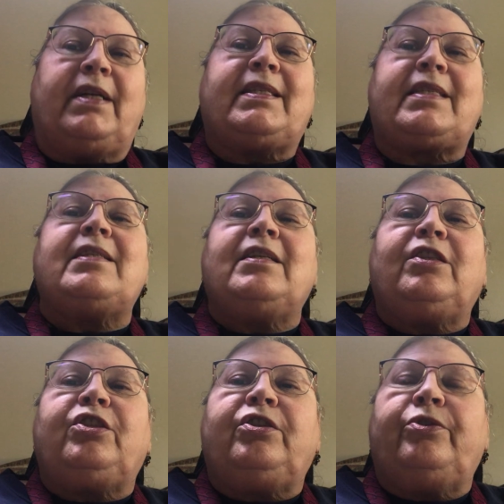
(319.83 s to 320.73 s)
It's an
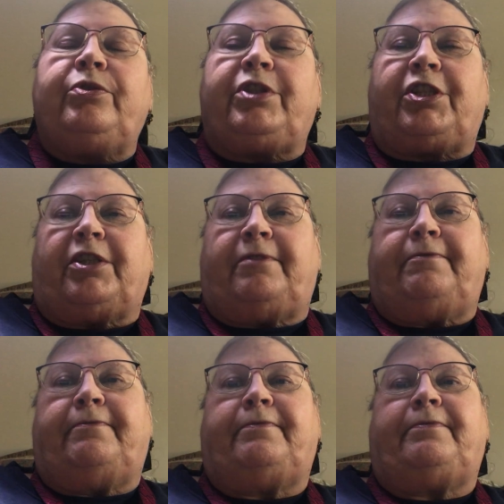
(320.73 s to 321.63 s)
illusion,
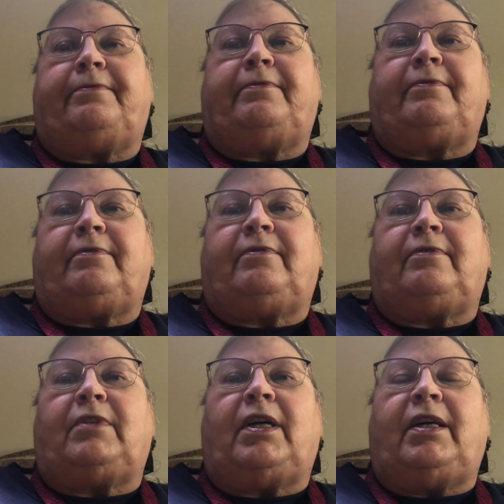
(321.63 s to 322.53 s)

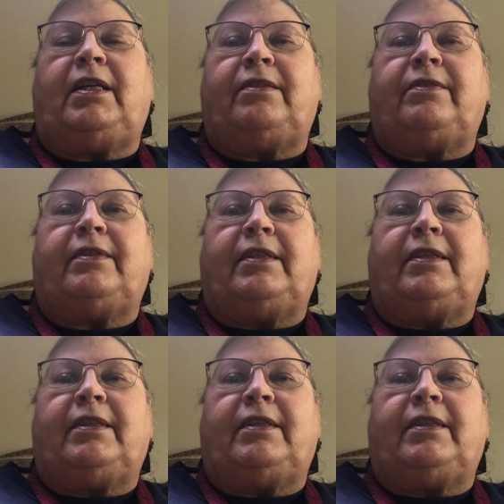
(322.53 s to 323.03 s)
right?